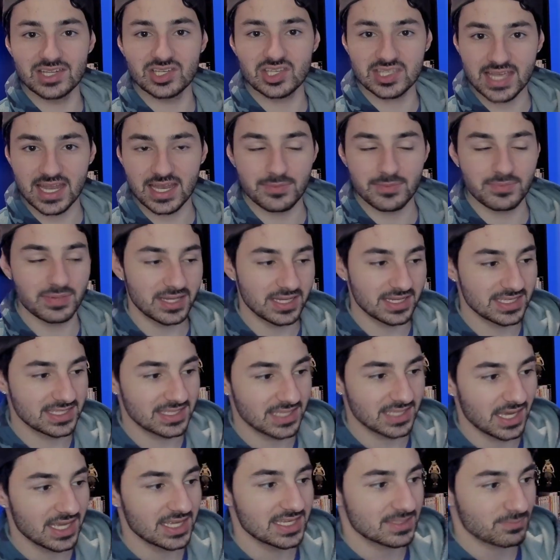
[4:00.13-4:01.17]
Centipede is,
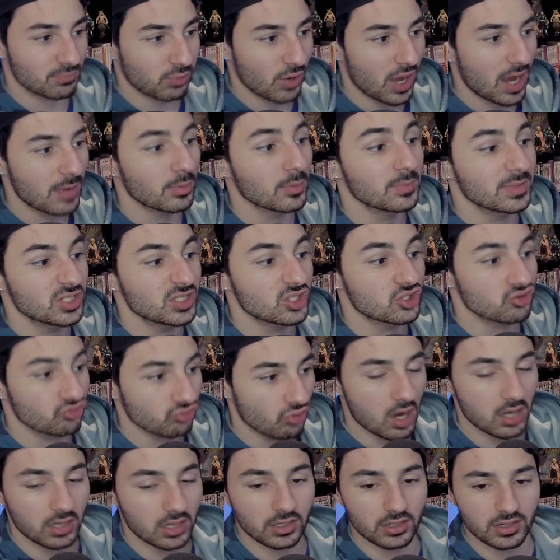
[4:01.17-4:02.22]
is probably
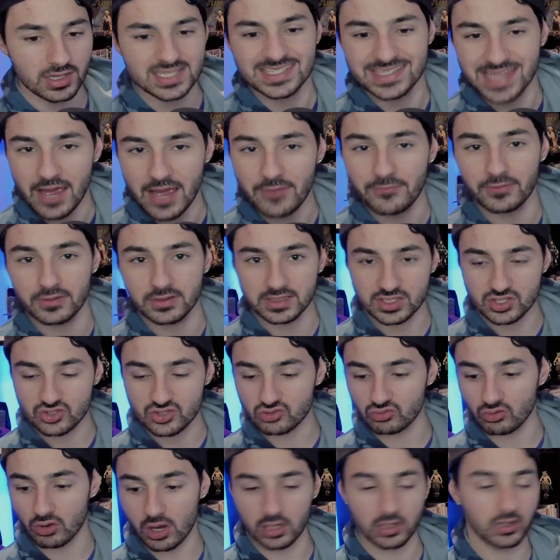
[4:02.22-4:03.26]
stronger, is definitely
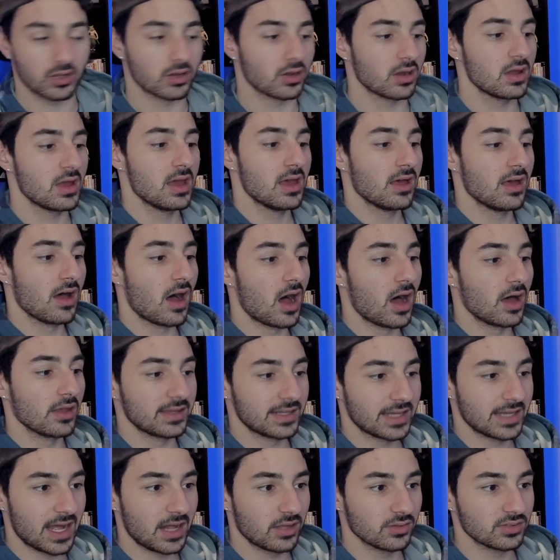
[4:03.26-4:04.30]
stronger uh,
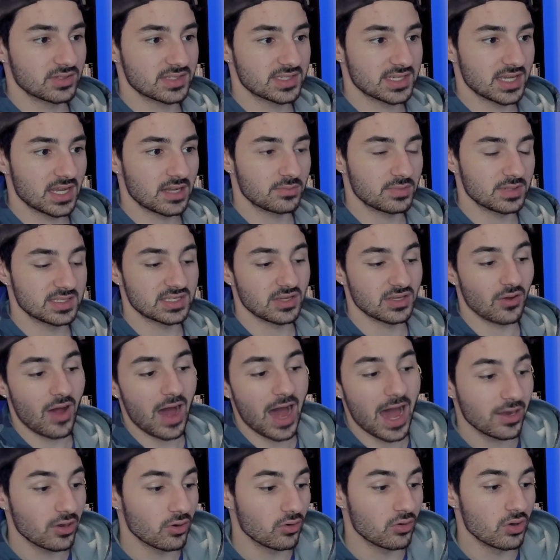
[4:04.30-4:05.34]
than Elder Centipede. So
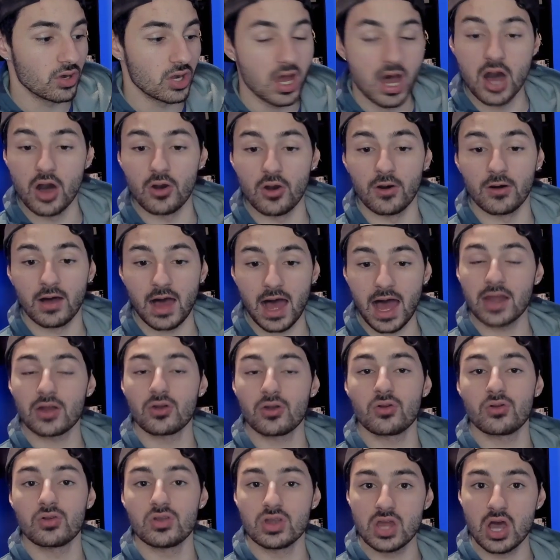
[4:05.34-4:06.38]
I don't know. I
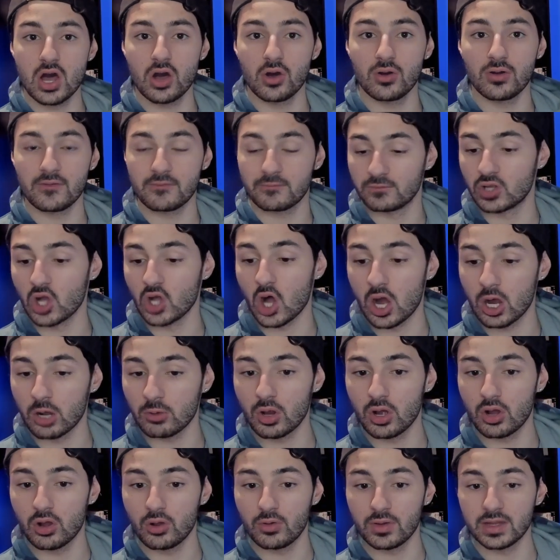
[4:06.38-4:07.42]
don't know if
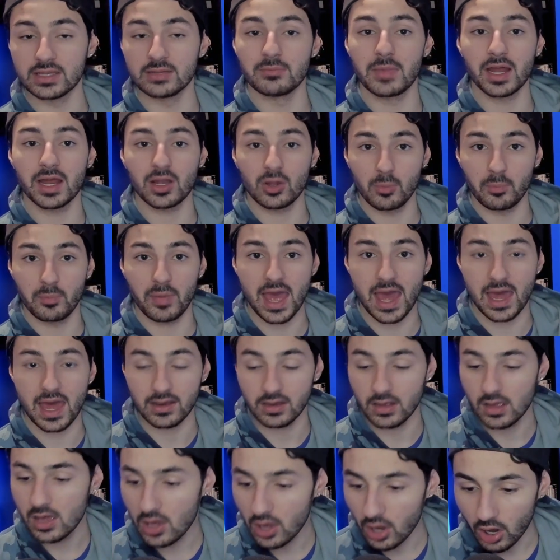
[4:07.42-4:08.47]
Garou and Metal
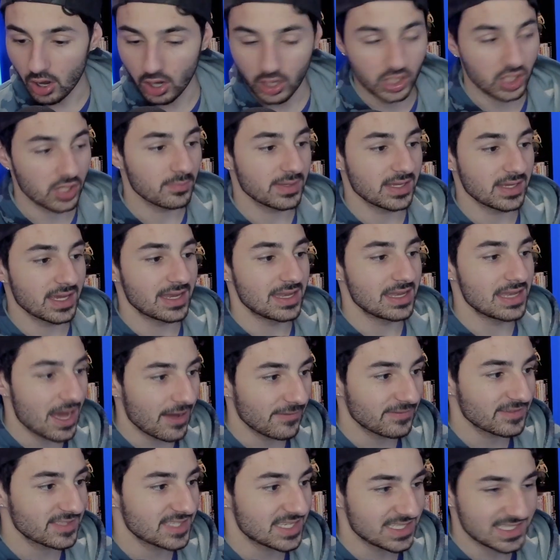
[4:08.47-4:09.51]
Bat are going to be
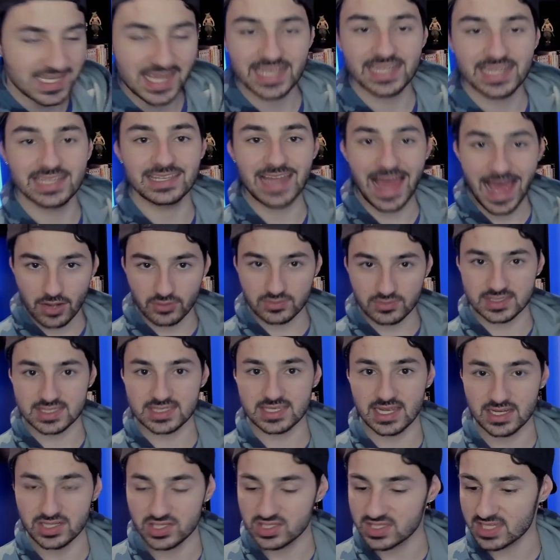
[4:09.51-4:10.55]
enough to take down
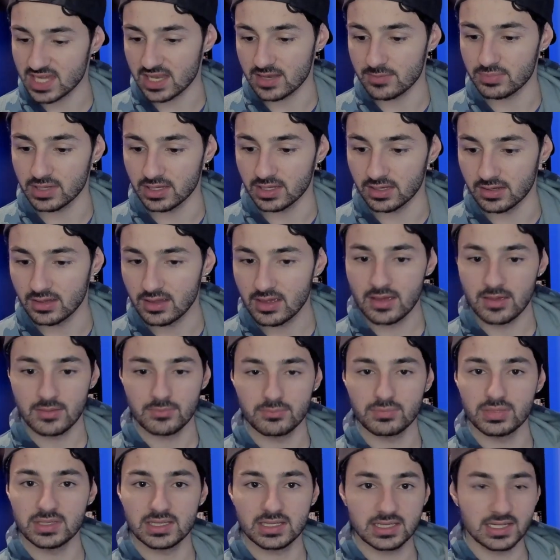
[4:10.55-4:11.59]
Sage Centipede
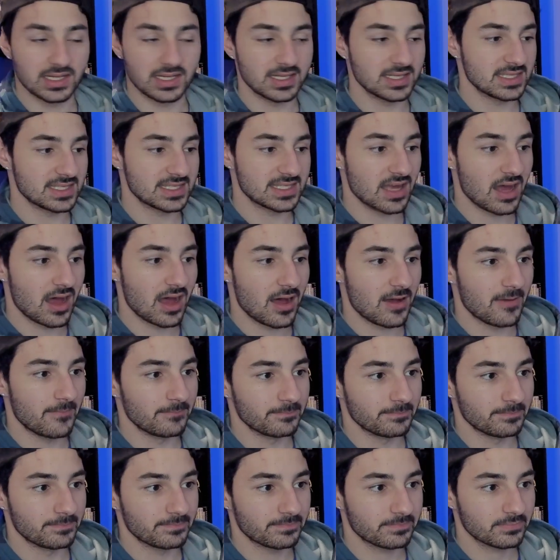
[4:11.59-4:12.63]
because
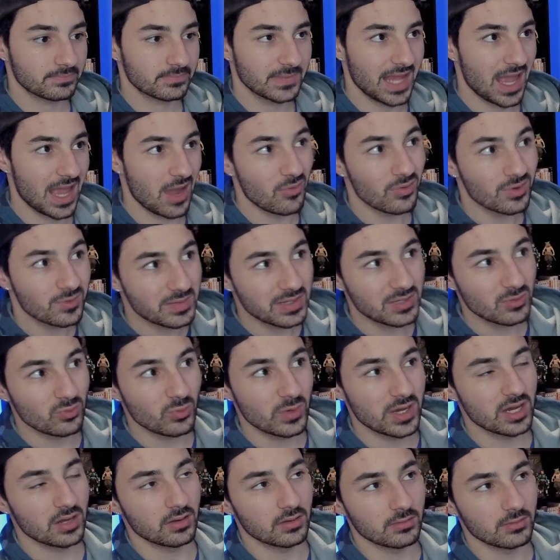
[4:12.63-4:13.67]
um, that would be
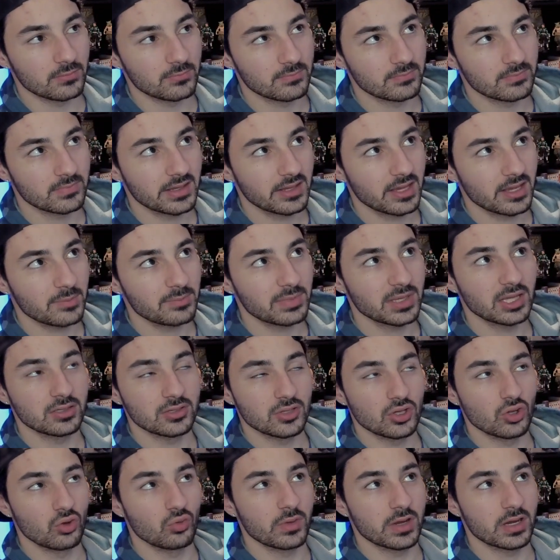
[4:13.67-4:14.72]
weird. It'd be a
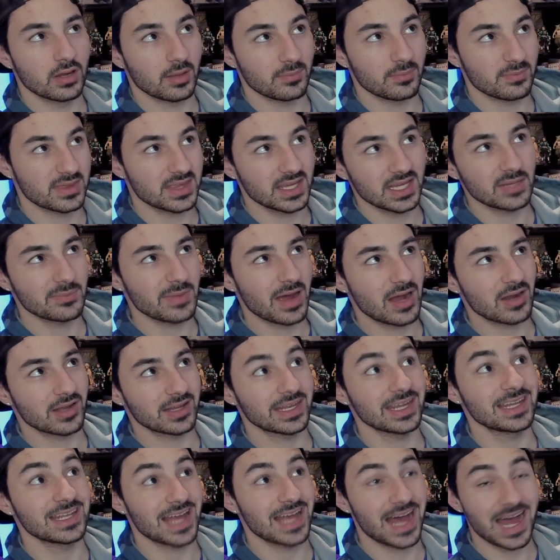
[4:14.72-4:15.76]
little weird. I'm thinking about it
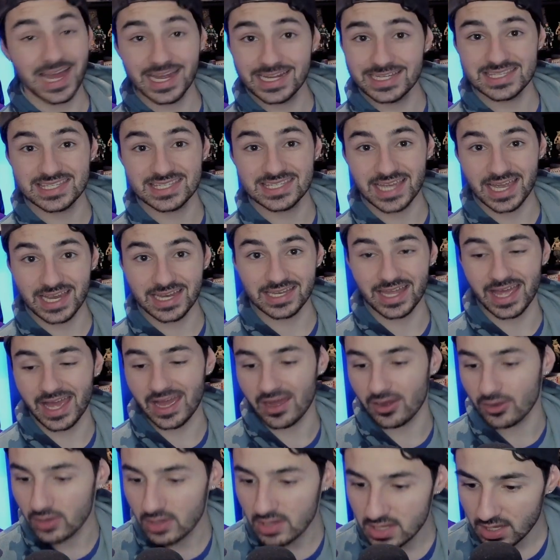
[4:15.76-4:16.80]
in hindsight
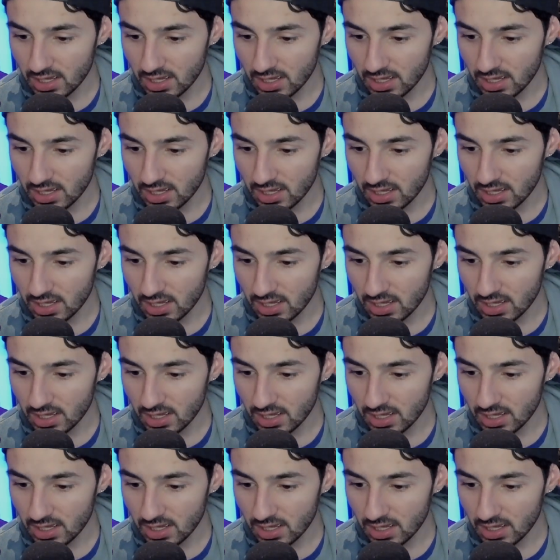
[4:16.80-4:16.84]
now.